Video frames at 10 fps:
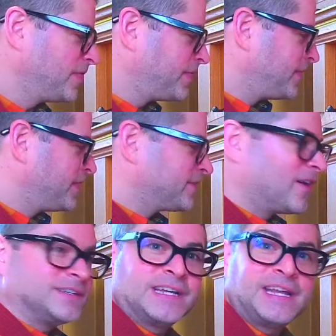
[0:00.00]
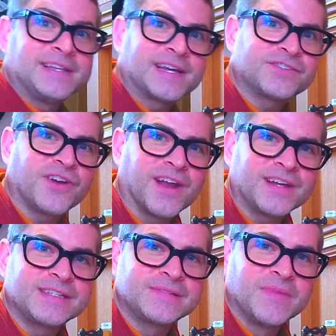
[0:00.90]
There aren't any
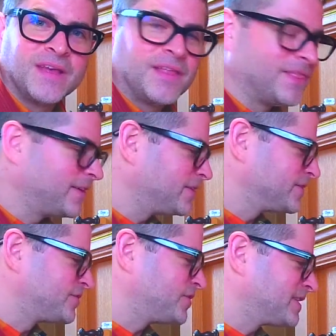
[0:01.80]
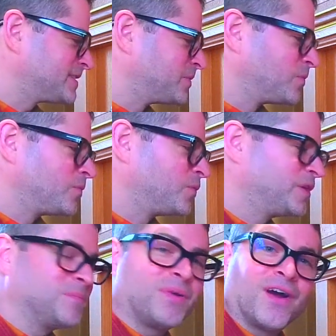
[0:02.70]
electronics. There's just
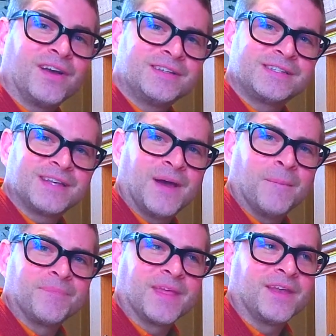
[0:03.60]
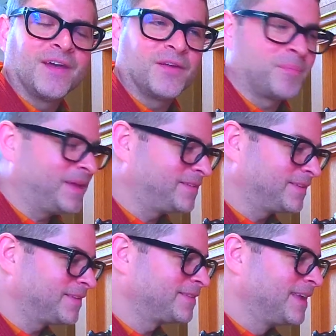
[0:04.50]
wooden parts and other
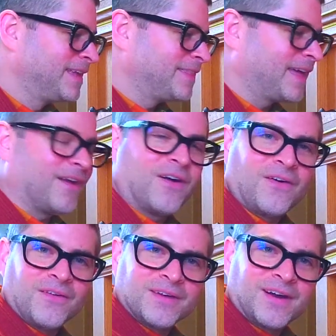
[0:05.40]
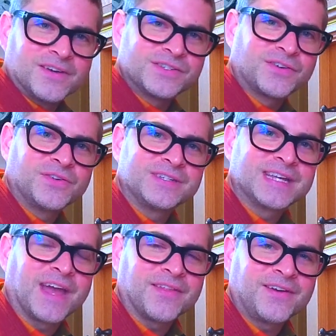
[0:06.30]
pieces that all are screwed
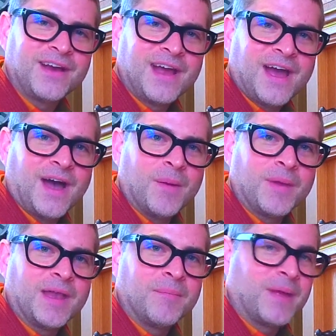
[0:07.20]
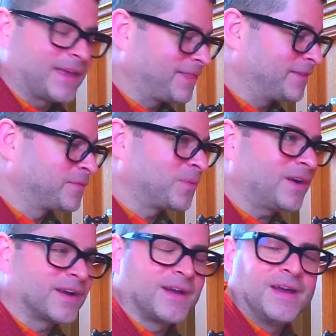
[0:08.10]
together and make this work.